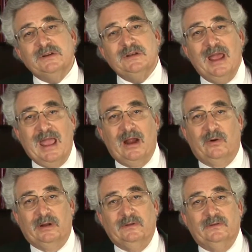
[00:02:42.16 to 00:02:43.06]
to
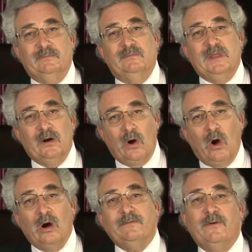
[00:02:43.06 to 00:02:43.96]
AREDS, there
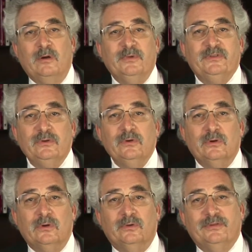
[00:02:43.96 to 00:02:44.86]
are
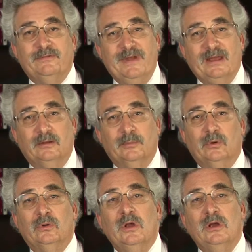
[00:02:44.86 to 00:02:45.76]
pharmaceuticals available